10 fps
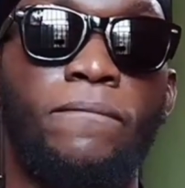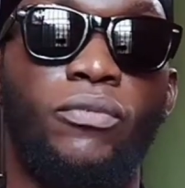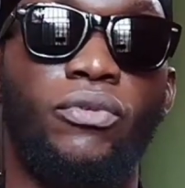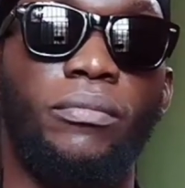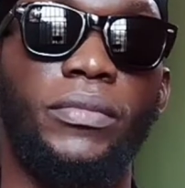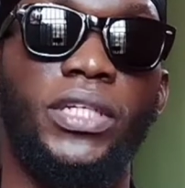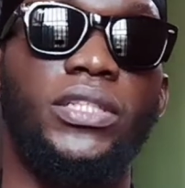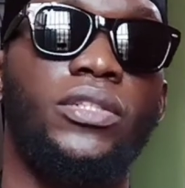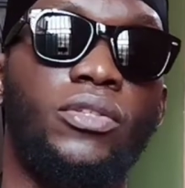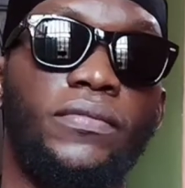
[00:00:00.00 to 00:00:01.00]

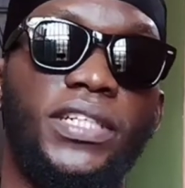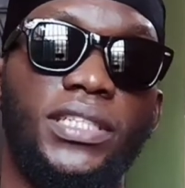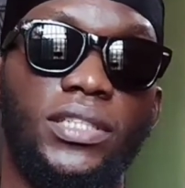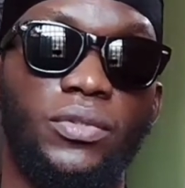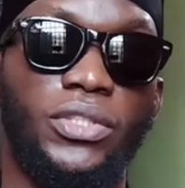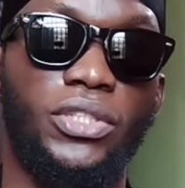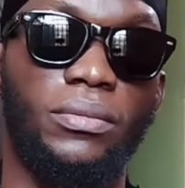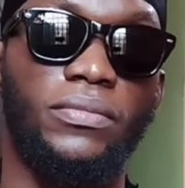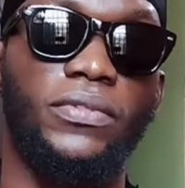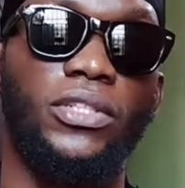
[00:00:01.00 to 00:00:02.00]
ruminating over a situation
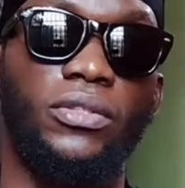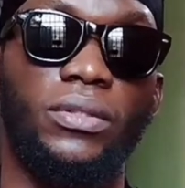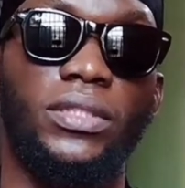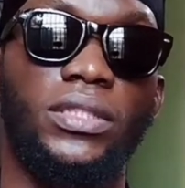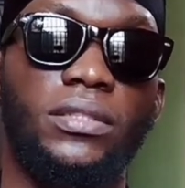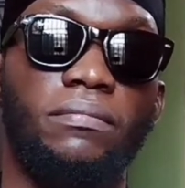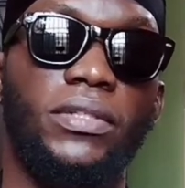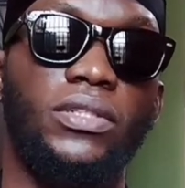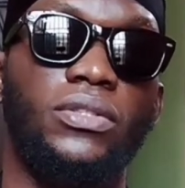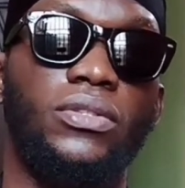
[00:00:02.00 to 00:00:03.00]
before you do anything,
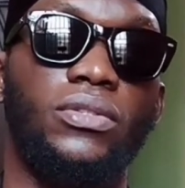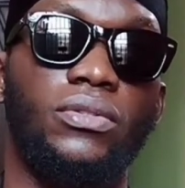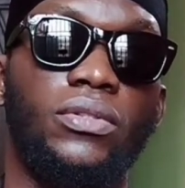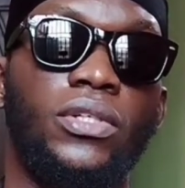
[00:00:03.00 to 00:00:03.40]
makes you to